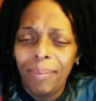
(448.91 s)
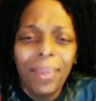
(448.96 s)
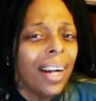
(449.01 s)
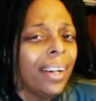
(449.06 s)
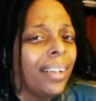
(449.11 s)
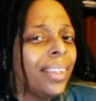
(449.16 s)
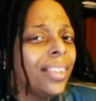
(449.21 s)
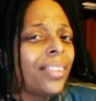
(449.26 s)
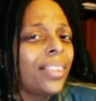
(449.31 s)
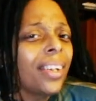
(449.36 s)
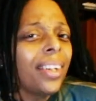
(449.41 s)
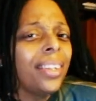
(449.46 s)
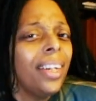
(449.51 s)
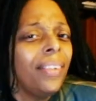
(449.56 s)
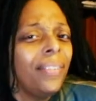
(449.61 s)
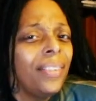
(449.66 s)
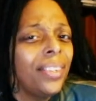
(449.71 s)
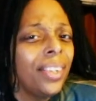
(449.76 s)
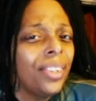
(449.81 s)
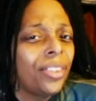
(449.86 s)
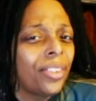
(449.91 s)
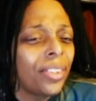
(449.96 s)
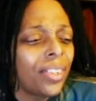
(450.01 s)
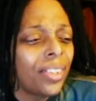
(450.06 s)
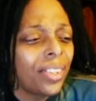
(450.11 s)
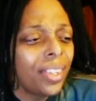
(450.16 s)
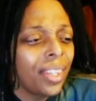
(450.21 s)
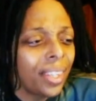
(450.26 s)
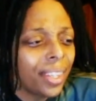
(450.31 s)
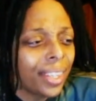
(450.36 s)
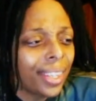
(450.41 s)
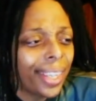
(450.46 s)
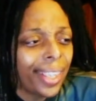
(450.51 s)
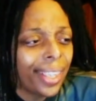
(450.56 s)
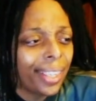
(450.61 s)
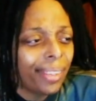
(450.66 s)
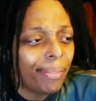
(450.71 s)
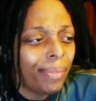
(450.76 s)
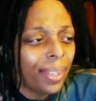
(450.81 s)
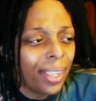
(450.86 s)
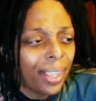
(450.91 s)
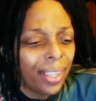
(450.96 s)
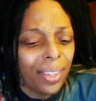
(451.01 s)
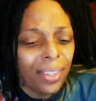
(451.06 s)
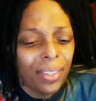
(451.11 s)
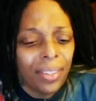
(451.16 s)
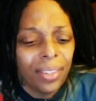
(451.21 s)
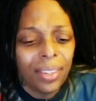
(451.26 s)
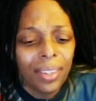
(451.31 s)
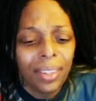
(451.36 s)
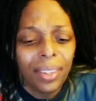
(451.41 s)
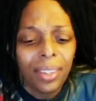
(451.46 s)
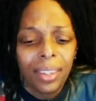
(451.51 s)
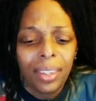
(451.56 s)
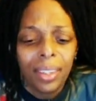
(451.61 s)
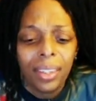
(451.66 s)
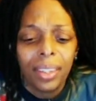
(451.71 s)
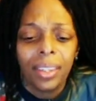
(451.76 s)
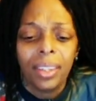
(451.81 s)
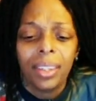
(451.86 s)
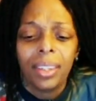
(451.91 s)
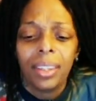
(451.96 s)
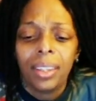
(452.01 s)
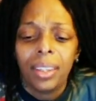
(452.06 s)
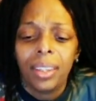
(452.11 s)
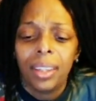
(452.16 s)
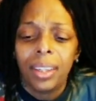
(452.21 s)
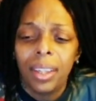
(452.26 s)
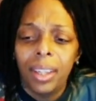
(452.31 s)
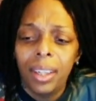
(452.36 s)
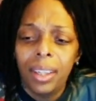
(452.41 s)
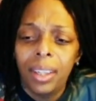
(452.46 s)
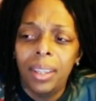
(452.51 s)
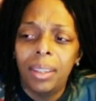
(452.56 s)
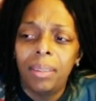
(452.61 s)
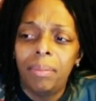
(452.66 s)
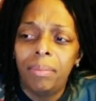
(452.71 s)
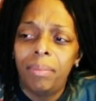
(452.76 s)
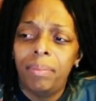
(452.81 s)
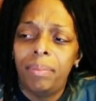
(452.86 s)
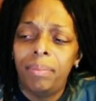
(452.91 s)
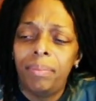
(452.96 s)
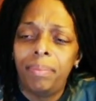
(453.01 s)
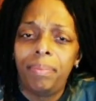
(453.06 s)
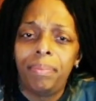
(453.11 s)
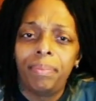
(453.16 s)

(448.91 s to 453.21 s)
but I just thought that was interesting, like, because, um,